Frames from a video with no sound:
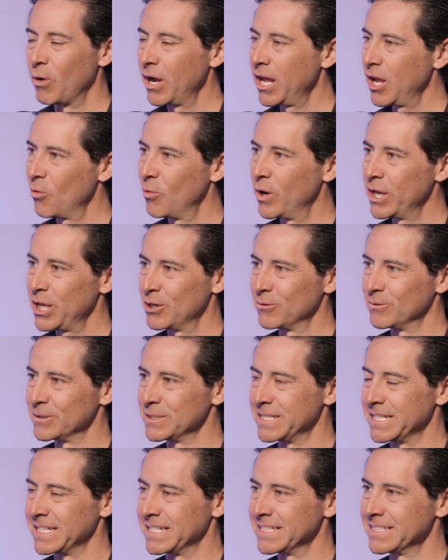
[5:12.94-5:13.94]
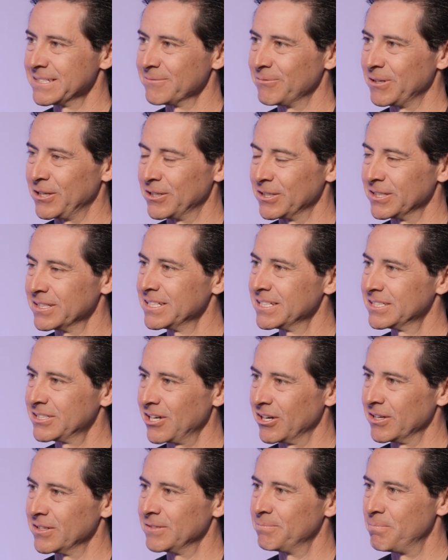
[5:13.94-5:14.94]
what year was this when you
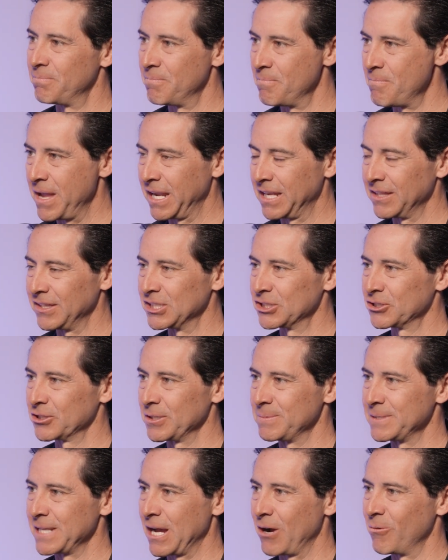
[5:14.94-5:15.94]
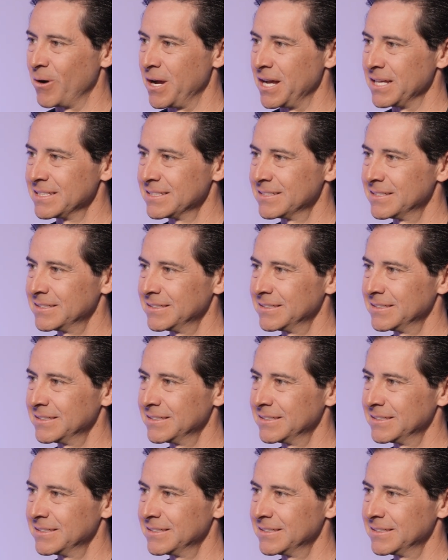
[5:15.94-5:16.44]
started making these trips out west?